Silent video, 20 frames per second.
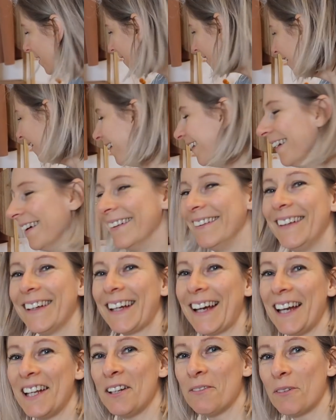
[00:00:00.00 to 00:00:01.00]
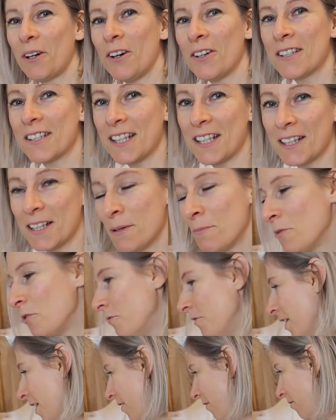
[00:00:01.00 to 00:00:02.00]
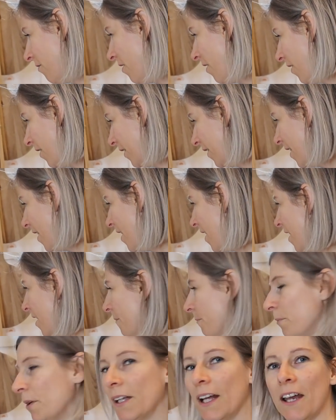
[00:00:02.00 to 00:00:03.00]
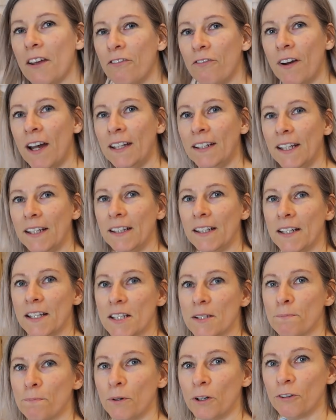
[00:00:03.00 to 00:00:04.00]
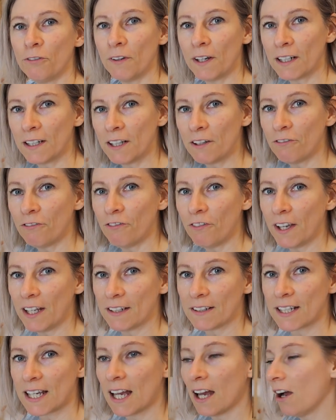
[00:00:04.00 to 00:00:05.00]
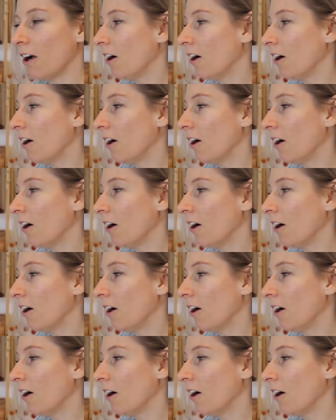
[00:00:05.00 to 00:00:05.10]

there. They're kind of constantly moving around. But I find that it's perfectly fit